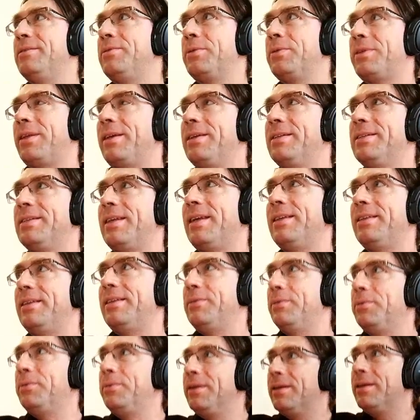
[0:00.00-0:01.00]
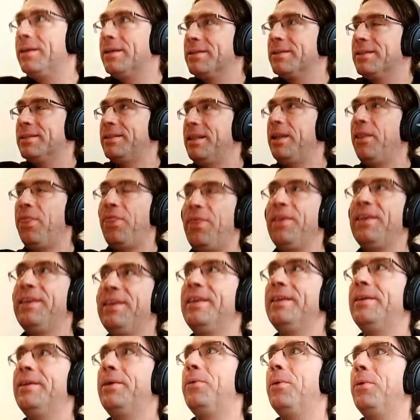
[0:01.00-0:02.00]
what I said. We are still
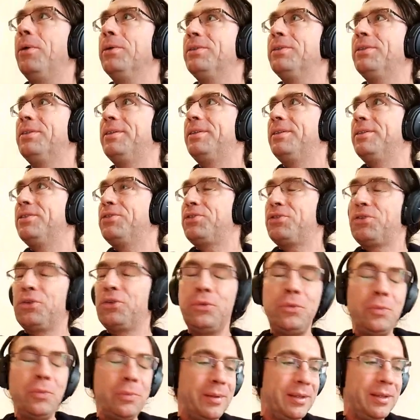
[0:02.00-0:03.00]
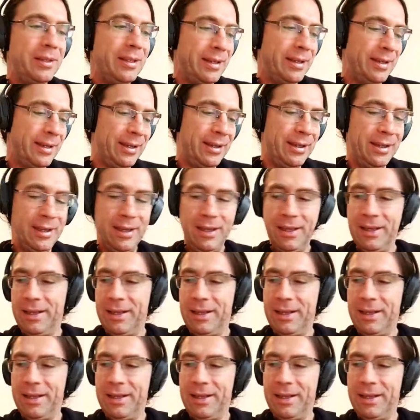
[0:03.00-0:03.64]
thinking what should be the